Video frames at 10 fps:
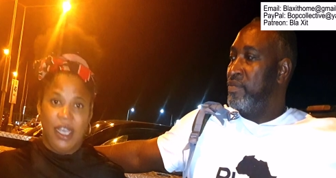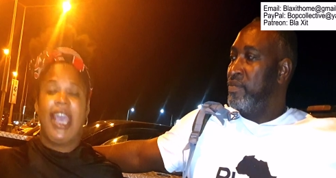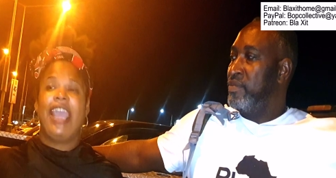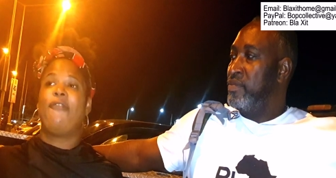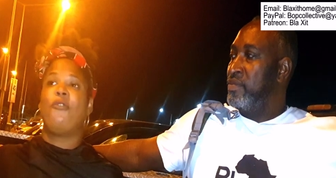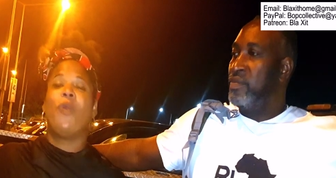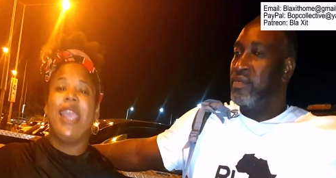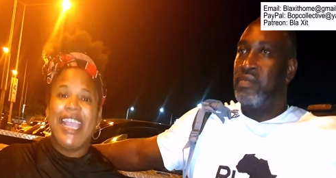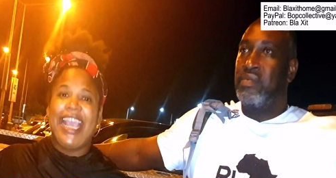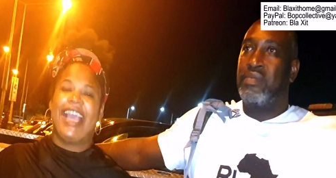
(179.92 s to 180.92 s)
Speaker 1: if
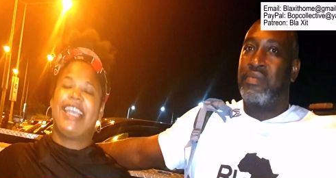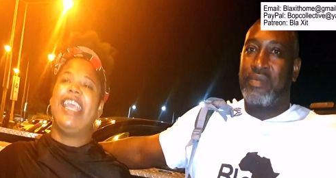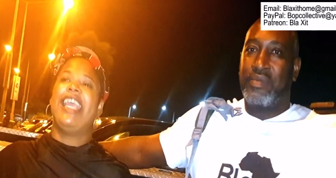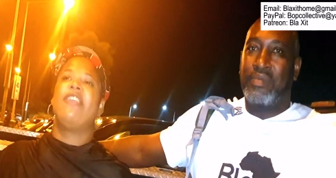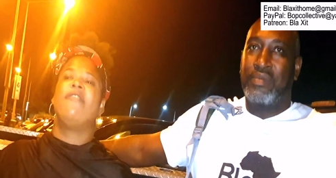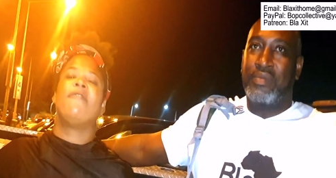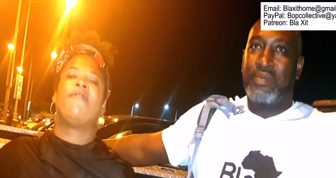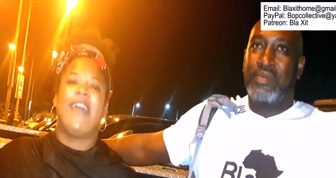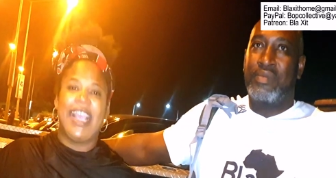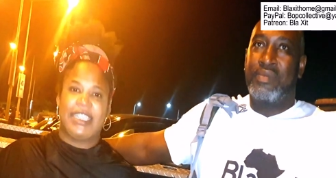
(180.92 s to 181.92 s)
we can
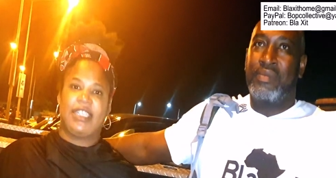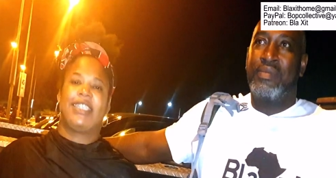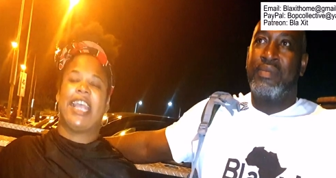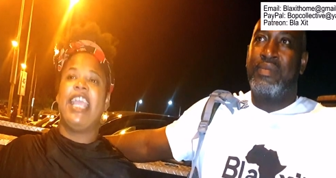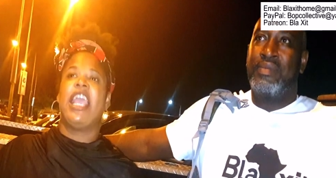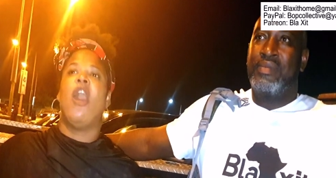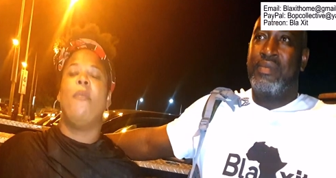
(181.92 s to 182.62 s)
invest, take our